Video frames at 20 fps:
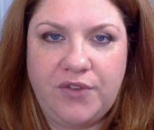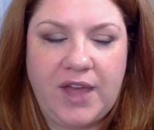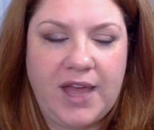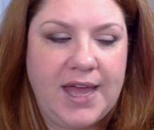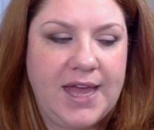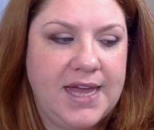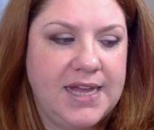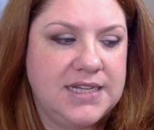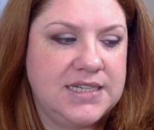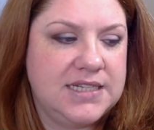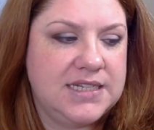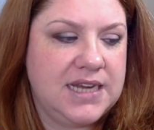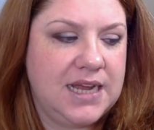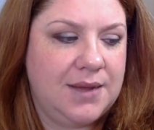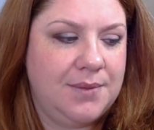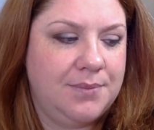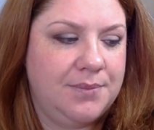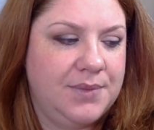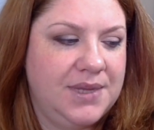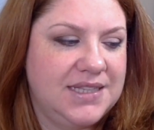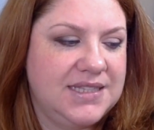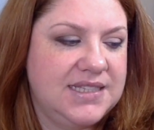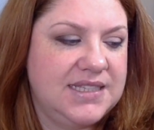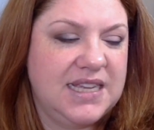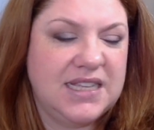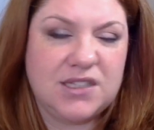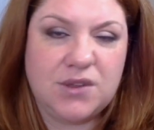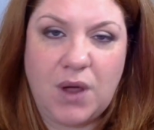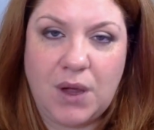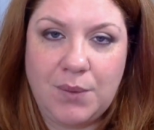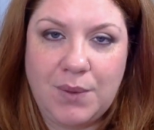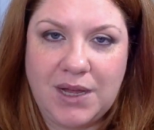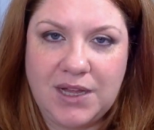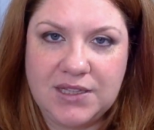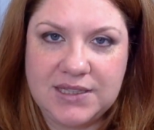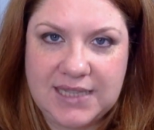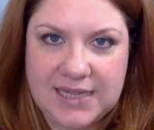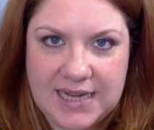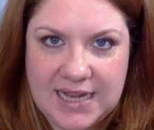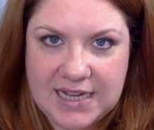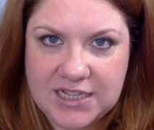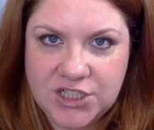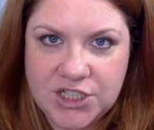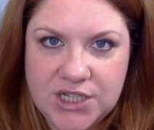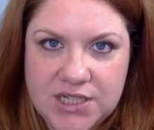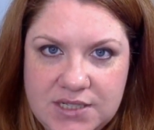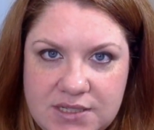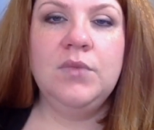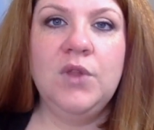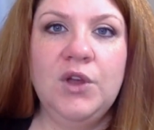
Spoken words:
and it sits quite well on the lashes.